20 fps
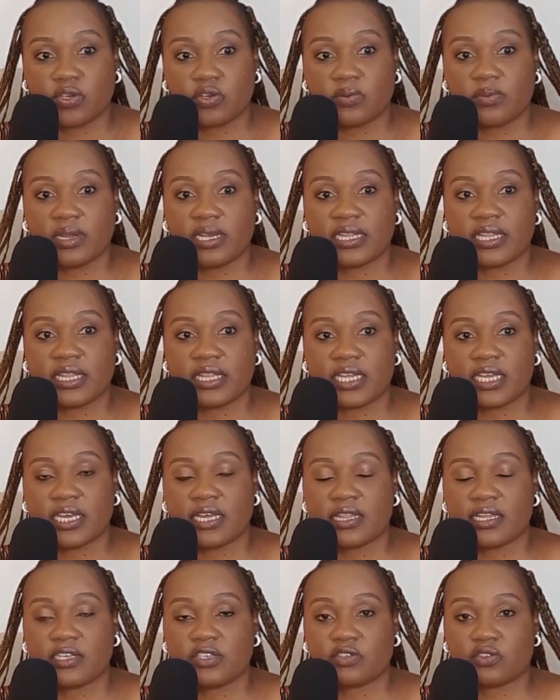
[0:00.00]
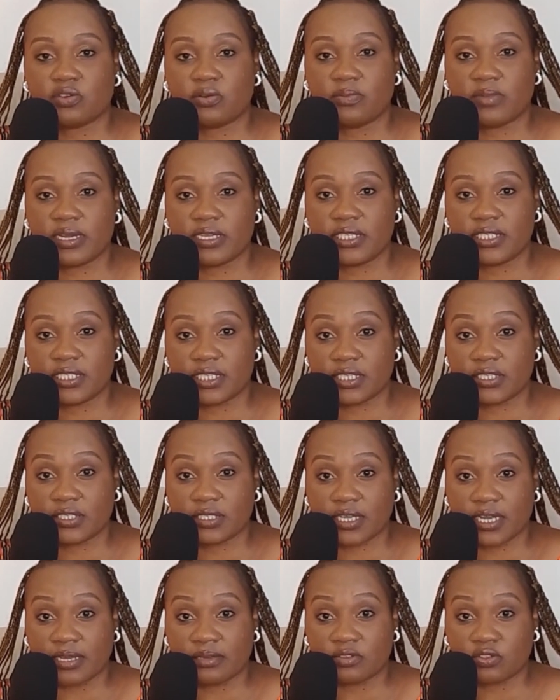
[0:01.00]
We normally think that trauma
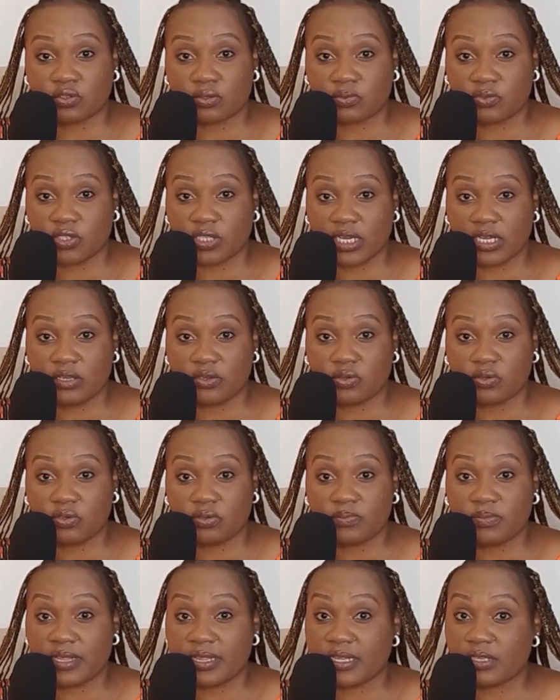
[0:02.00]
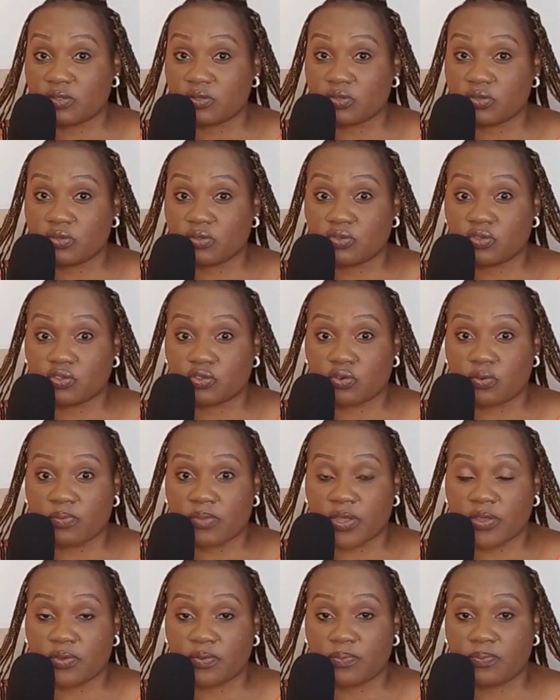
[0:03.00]
just comes from childhood, but there's also
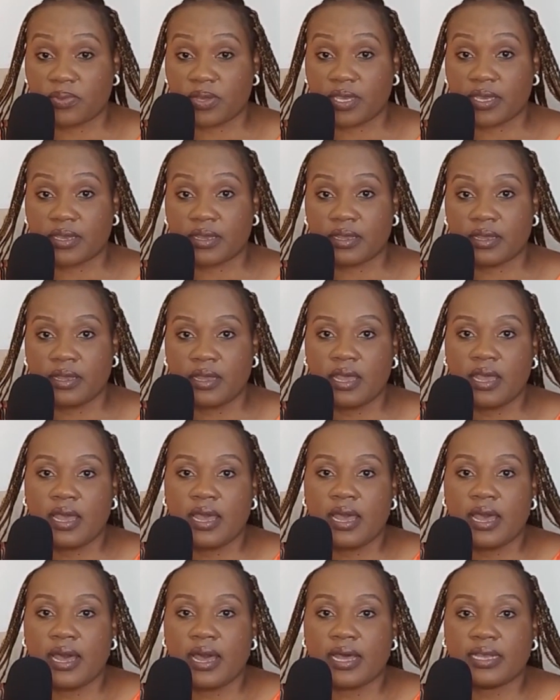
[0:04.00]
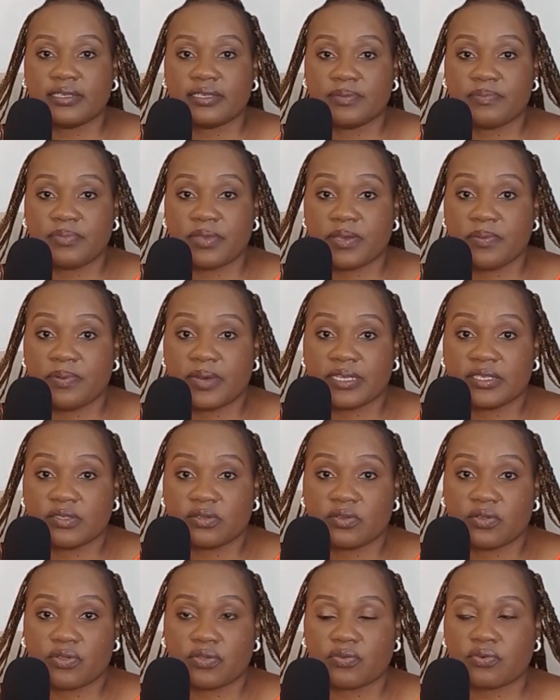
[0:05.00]
trauma you pick as a big
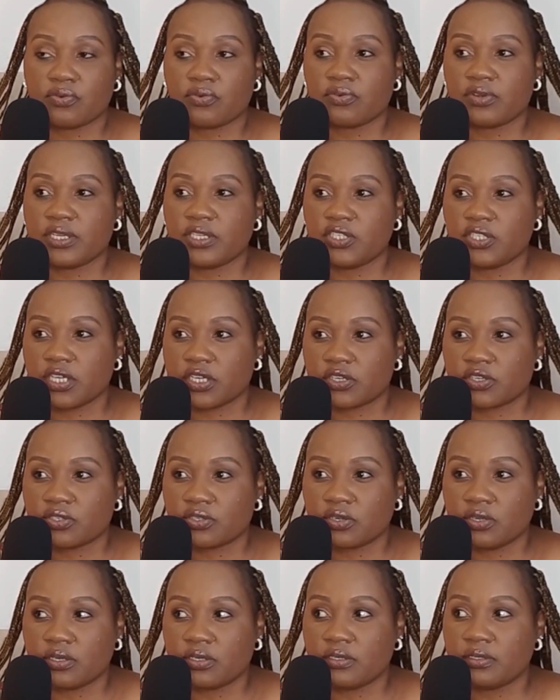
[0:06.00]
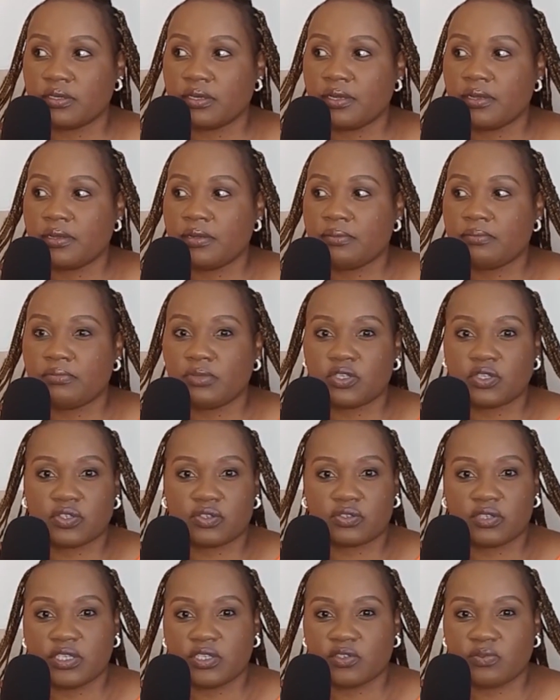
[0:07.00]
person through rejection,
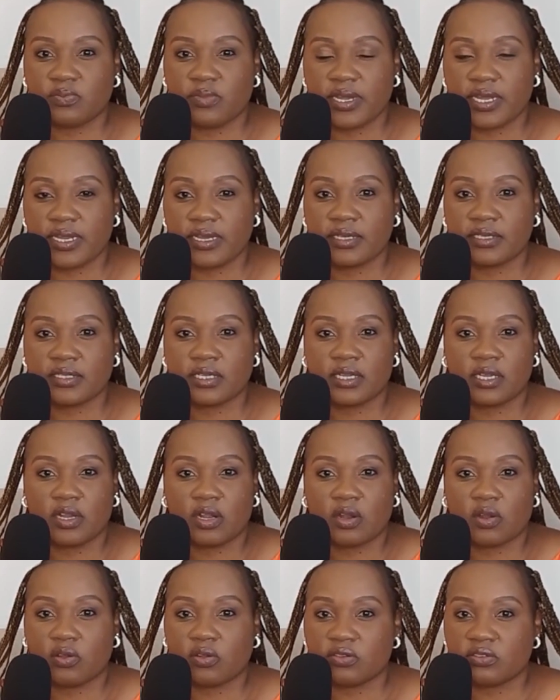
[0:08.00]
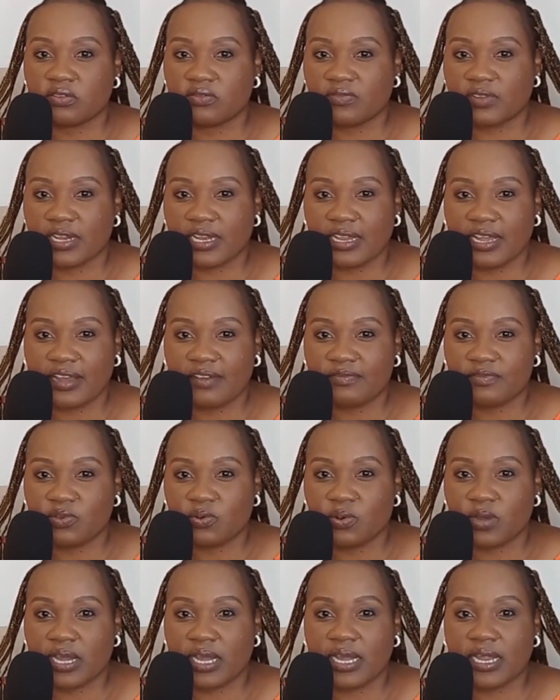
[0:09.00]
mistreatment, loss of a
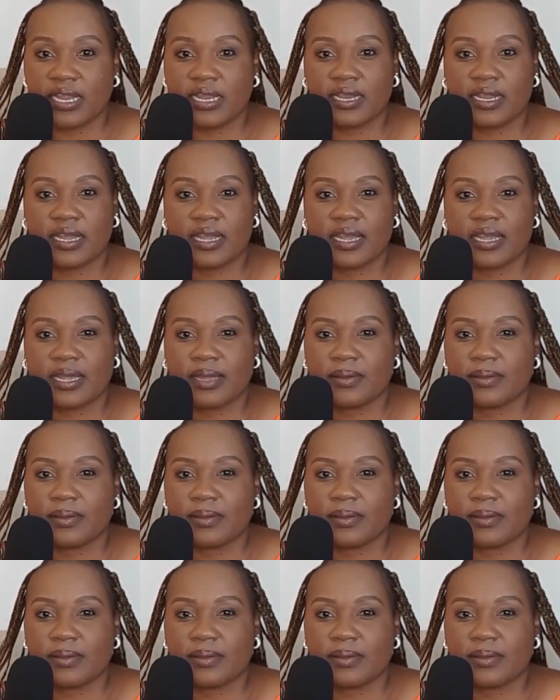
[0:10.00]
loved one,